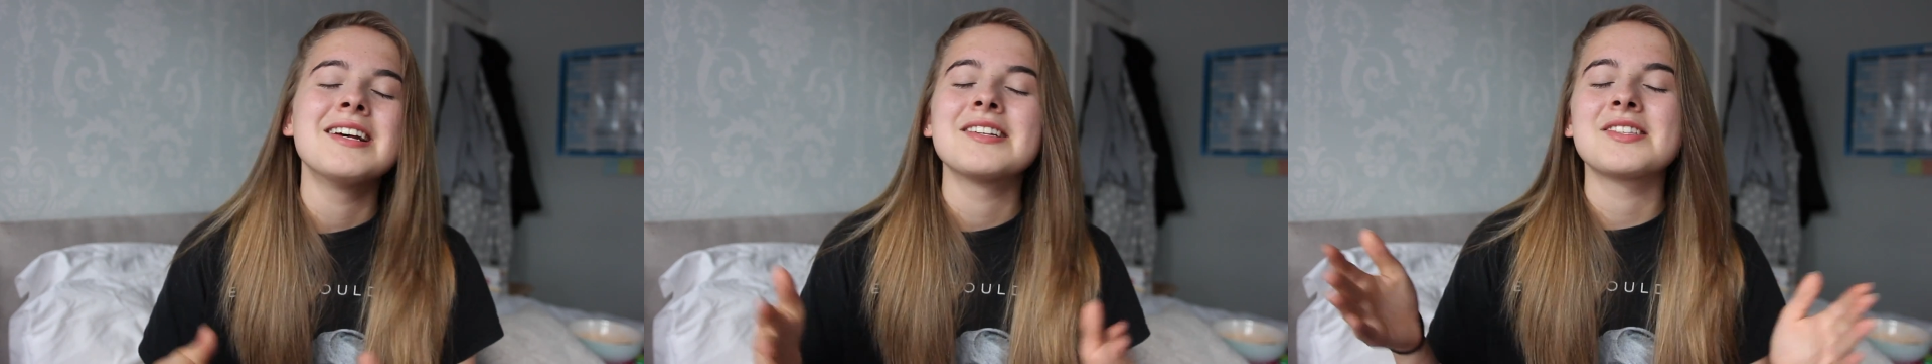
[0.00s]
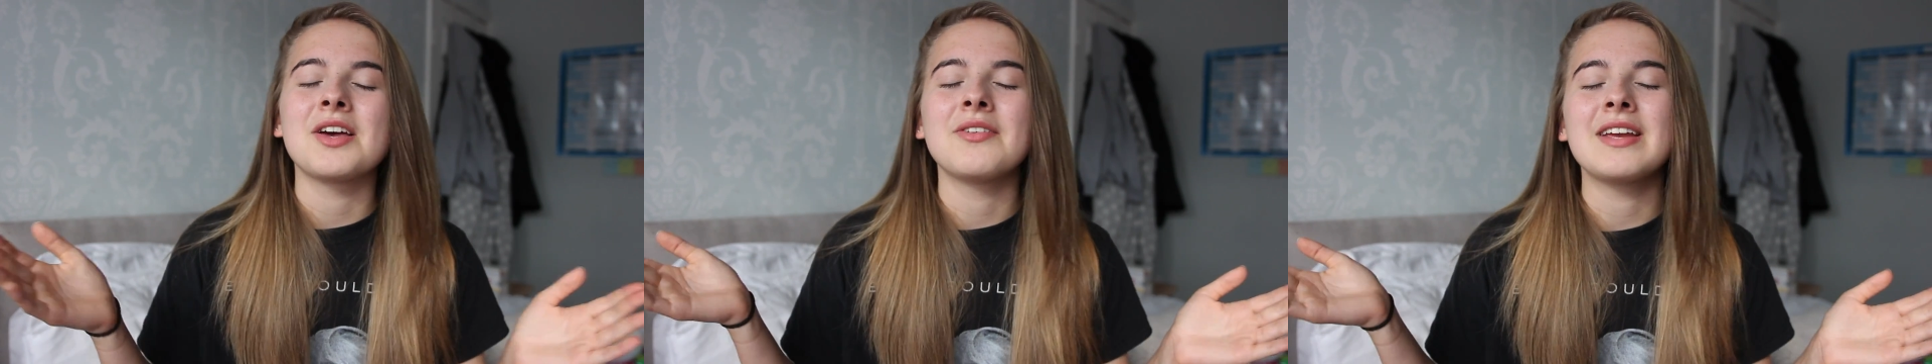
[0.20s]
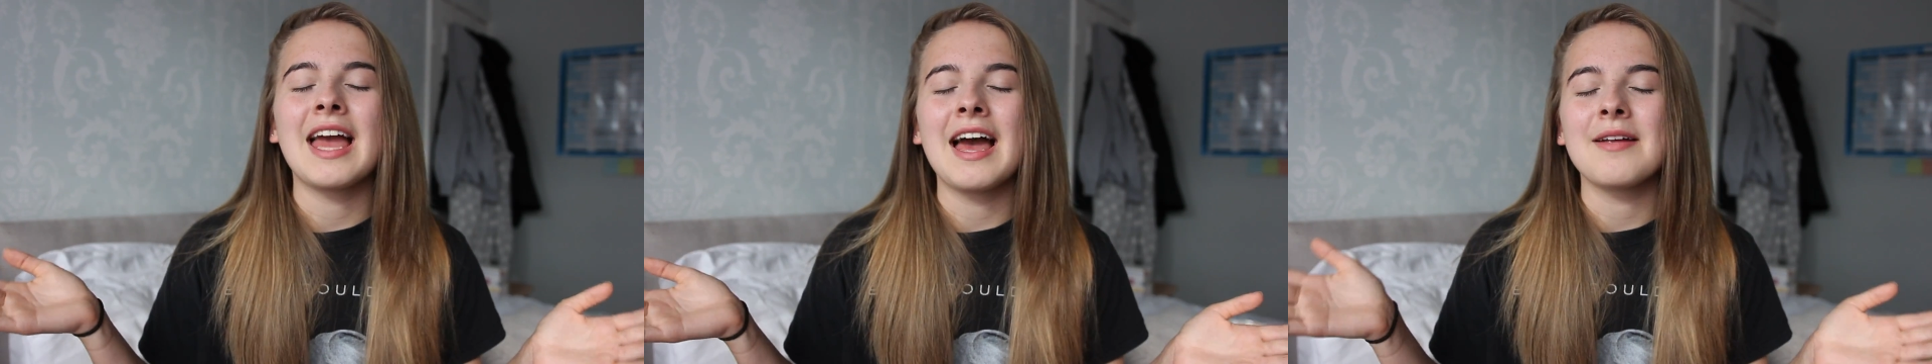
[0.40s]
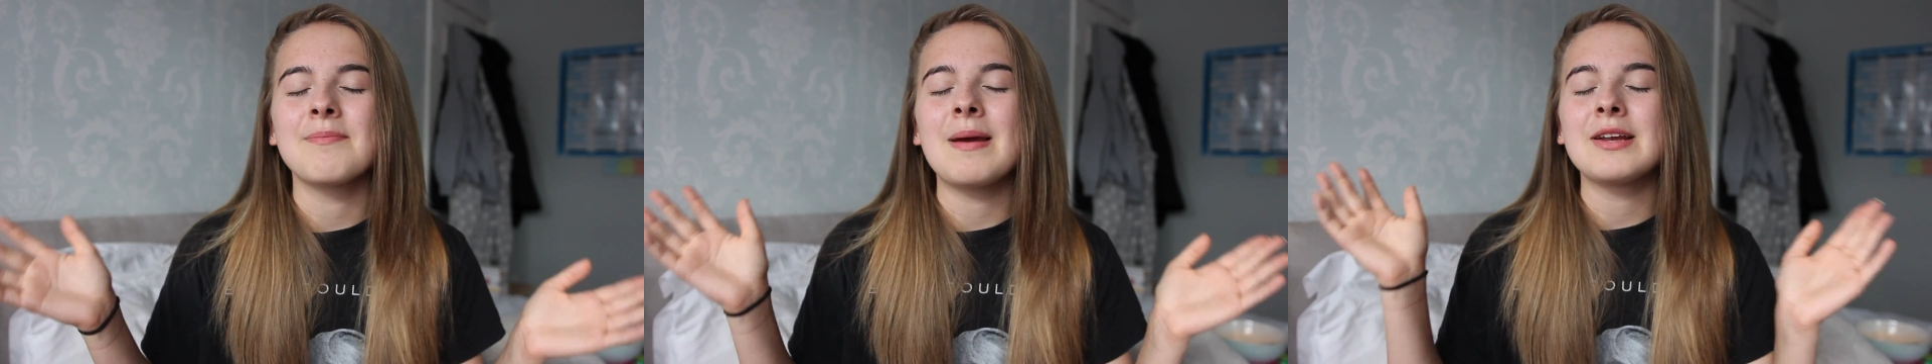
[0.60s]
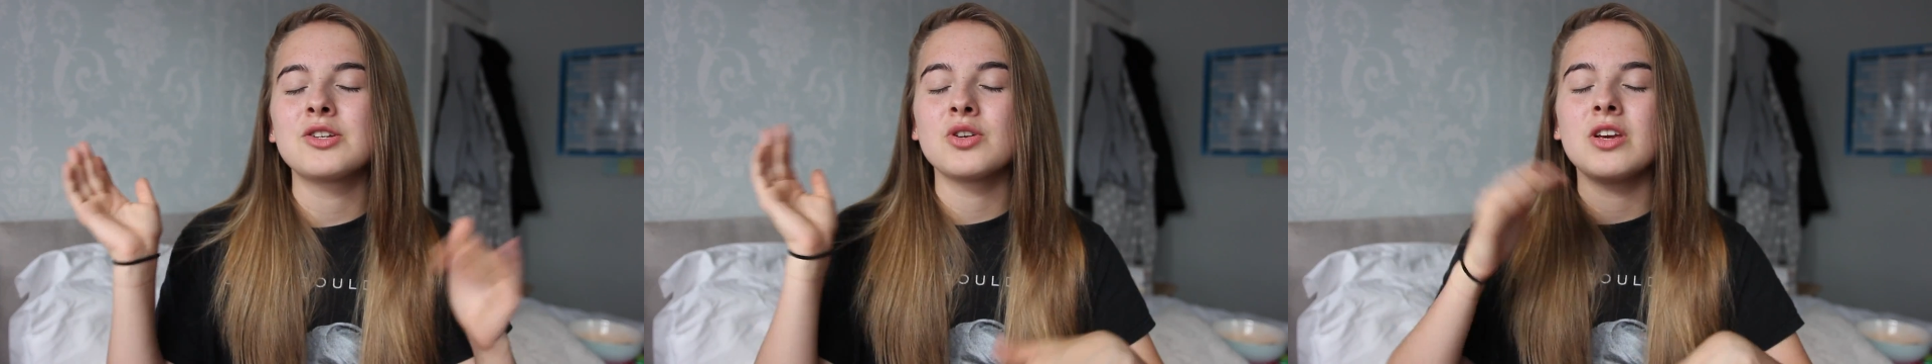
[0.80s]
So yeah,
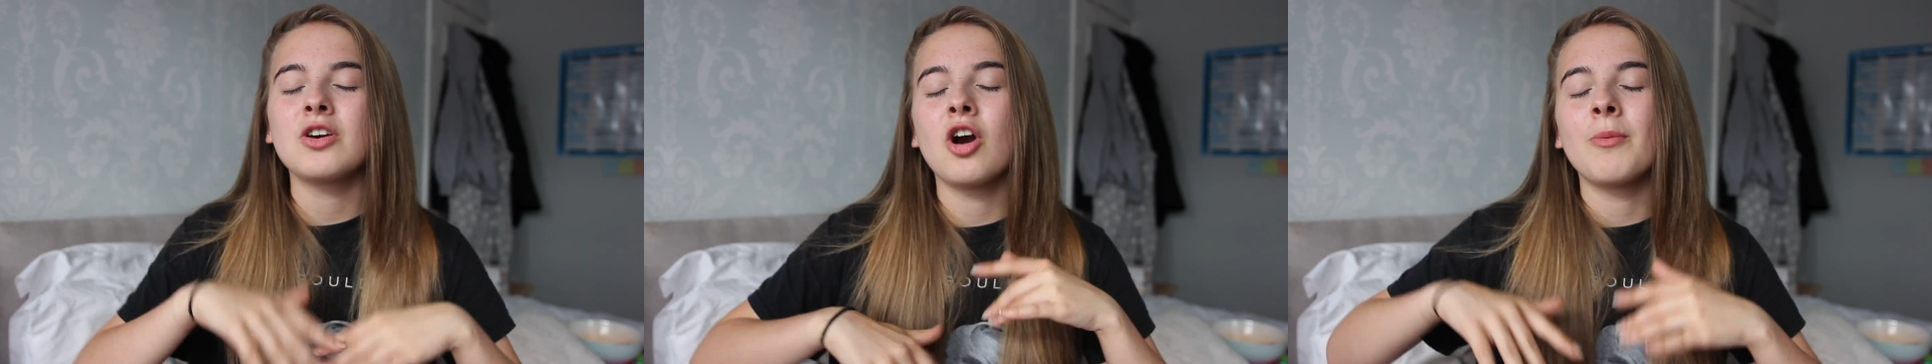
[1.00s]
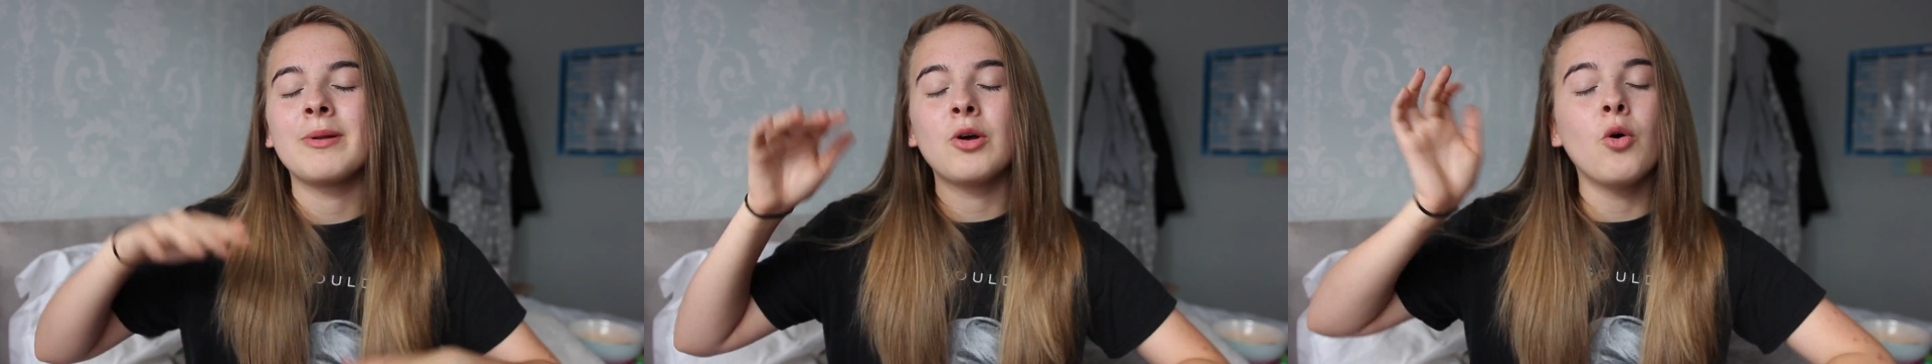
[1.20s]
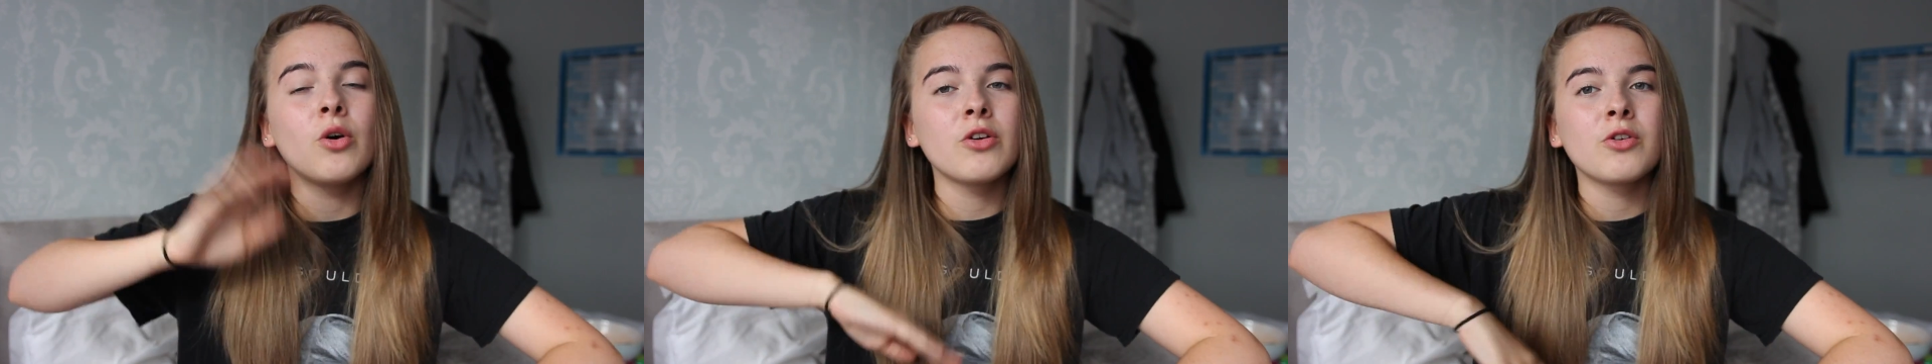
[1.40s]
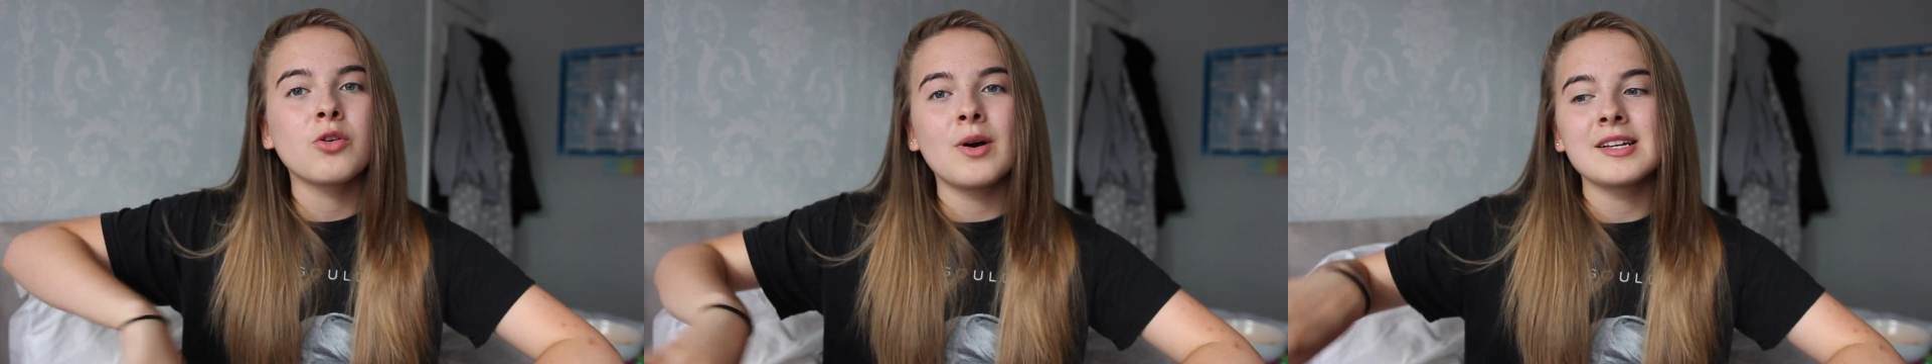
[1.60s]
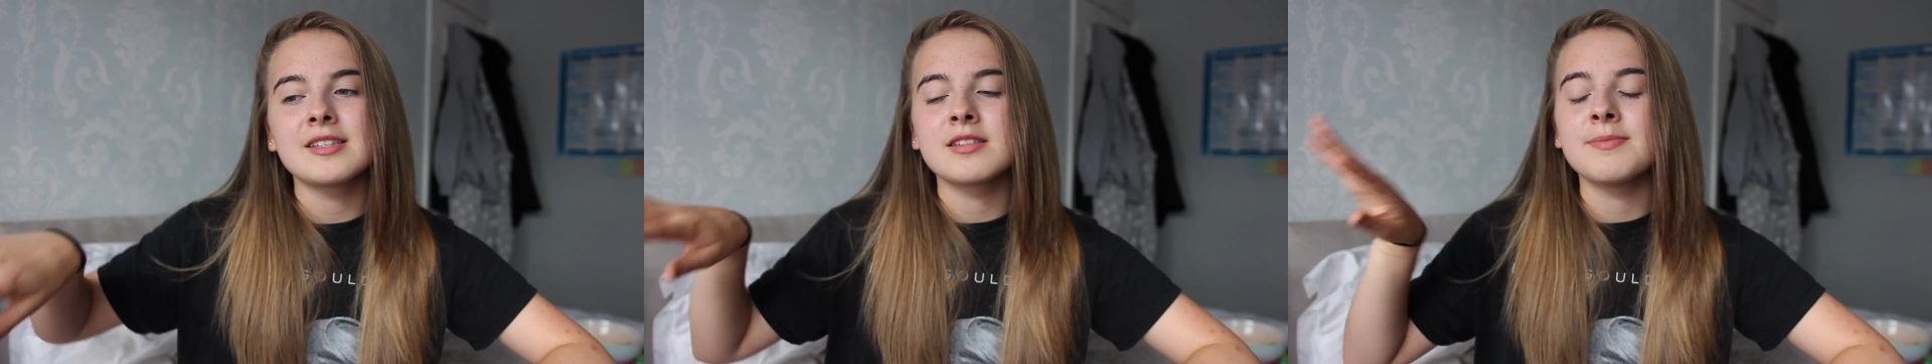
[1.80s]
make sure you comment all your
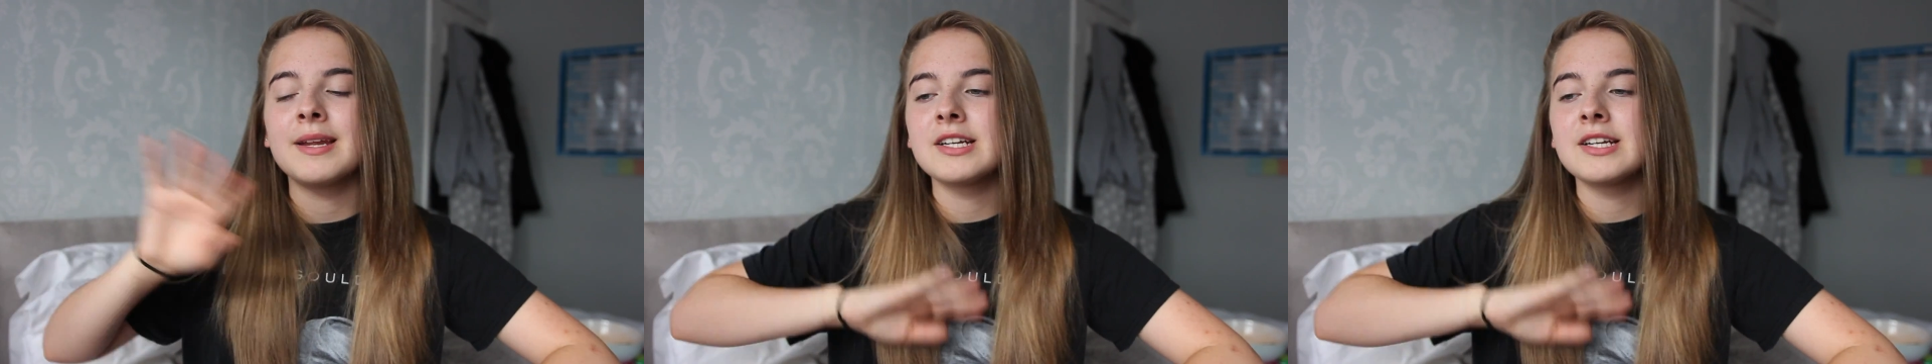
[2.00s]
requests as